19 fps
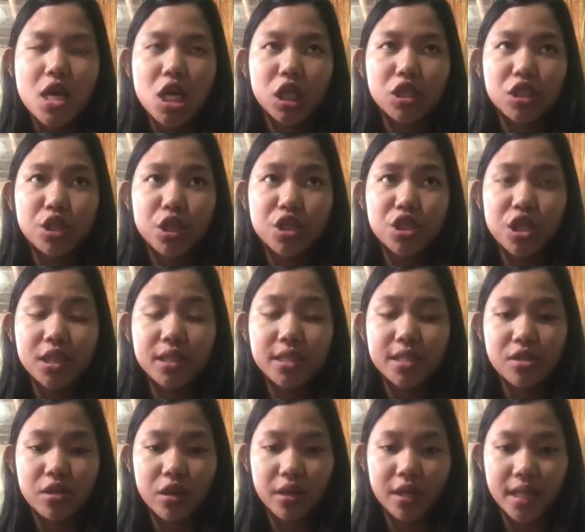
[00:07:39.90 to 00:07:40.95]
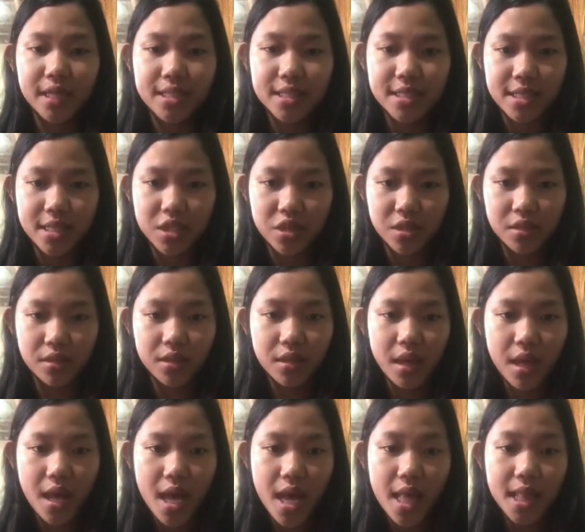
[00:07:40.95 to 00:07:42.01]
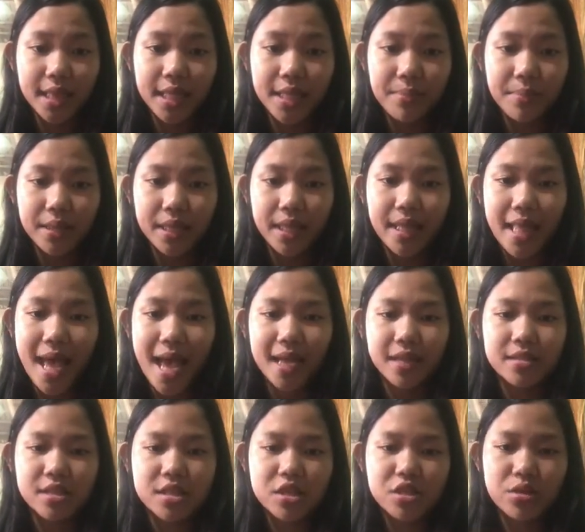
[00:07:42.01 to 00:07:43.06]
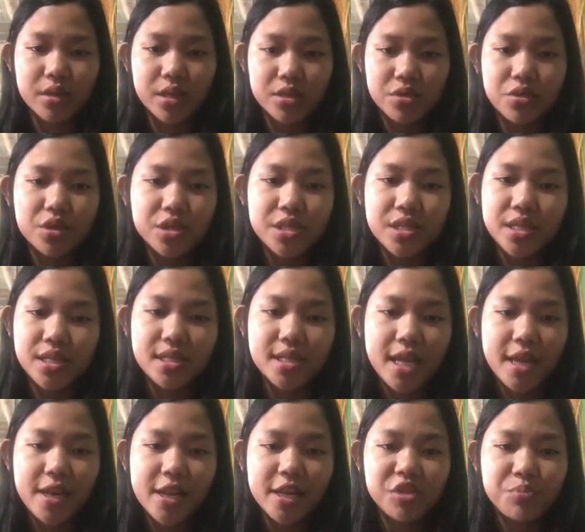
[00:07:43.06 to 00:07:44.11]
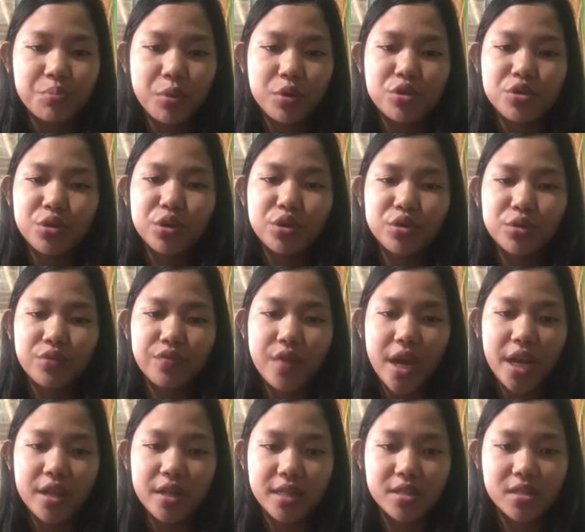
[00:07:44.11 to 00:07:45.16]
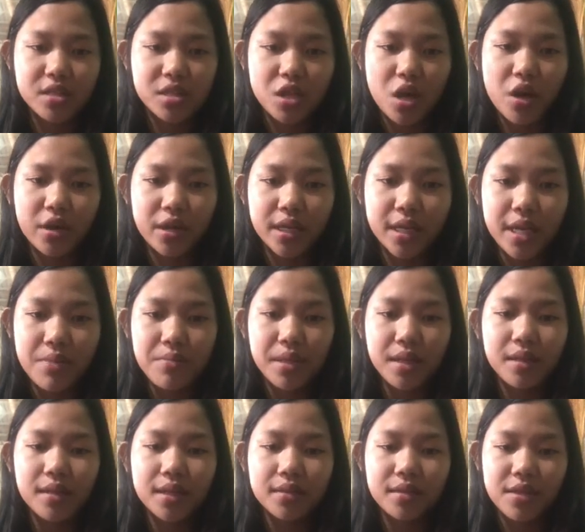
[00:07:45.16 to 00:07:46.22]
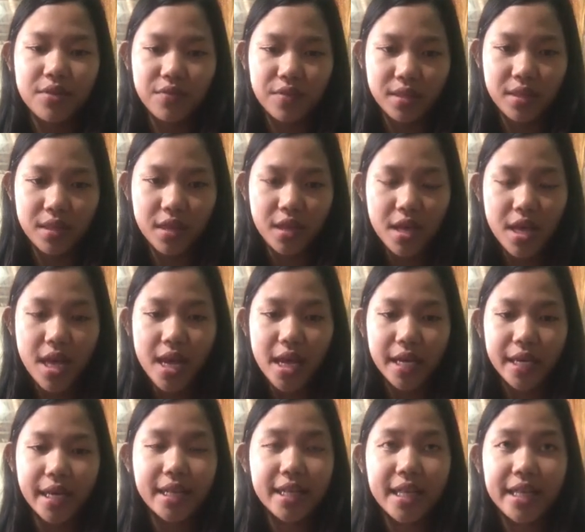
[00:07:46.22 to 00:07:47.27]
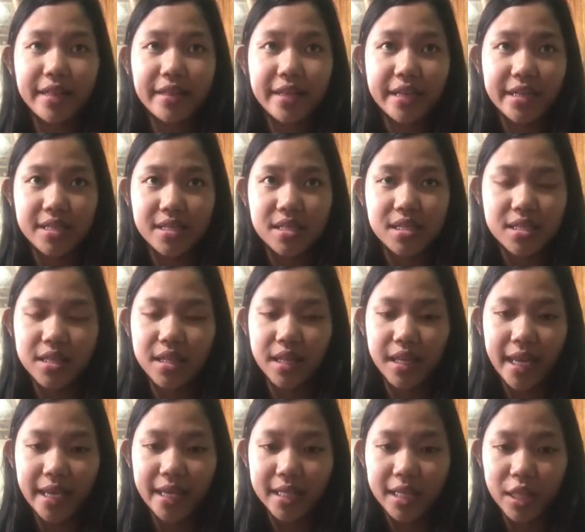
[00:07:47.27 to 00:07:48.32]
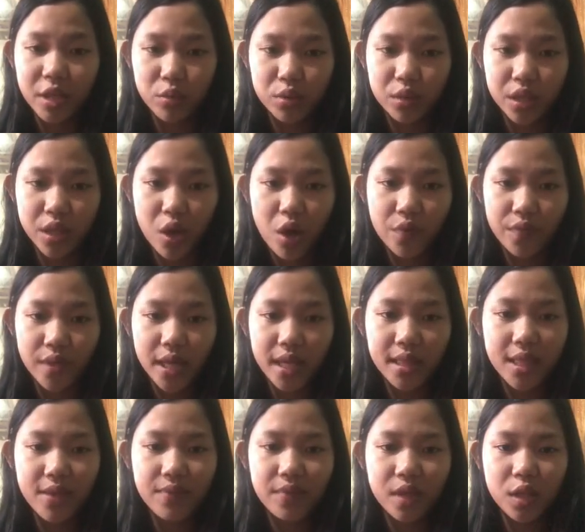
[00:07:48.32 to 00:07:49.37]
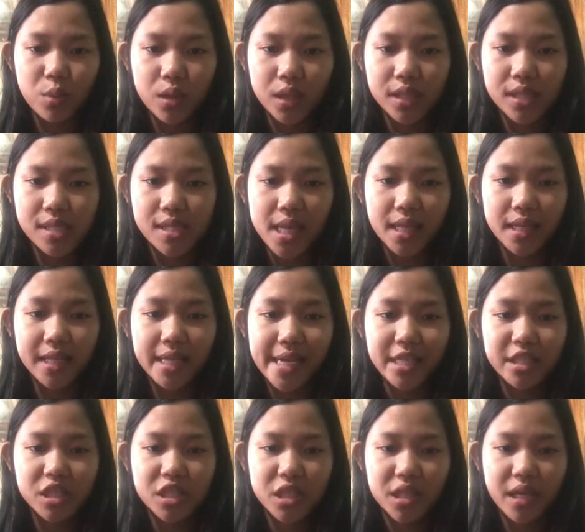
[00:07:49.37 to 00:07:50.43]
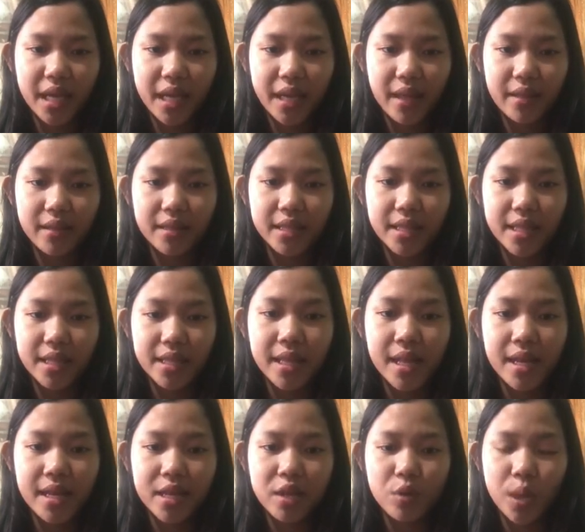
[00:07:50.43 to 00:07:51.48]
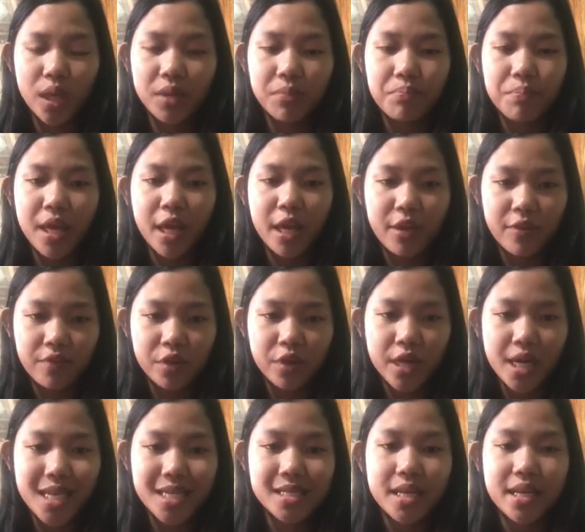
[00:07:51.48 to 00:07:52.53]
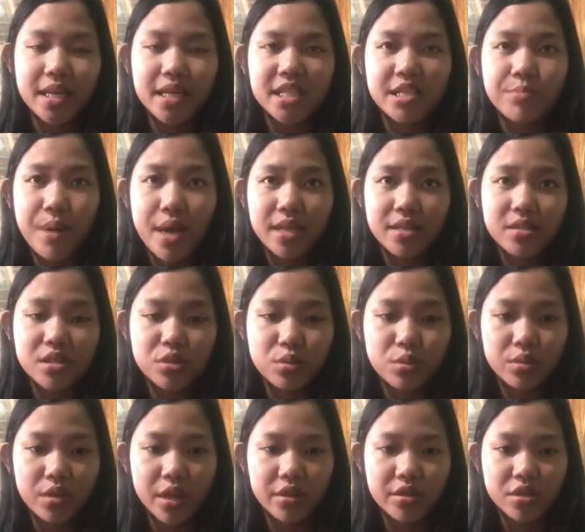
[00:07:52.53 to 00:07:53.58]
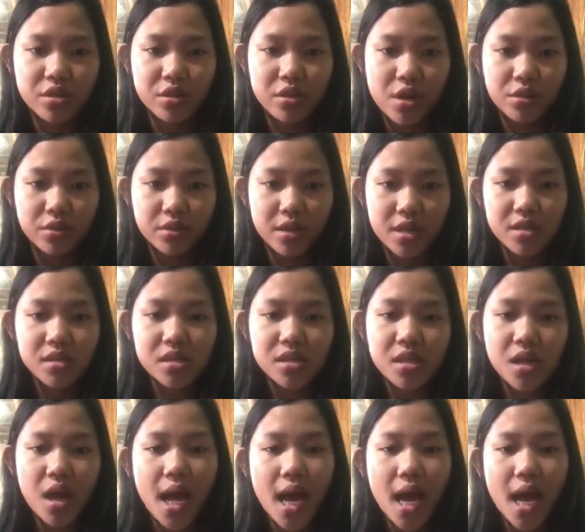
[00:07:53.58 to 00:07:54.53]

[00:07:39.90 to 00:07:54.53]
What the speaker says: social disorganization, limited access to resources, and exposure to violence or criminal activity can increase the likelihood of individuals engaging in delinquent behavior as a response to their surroundings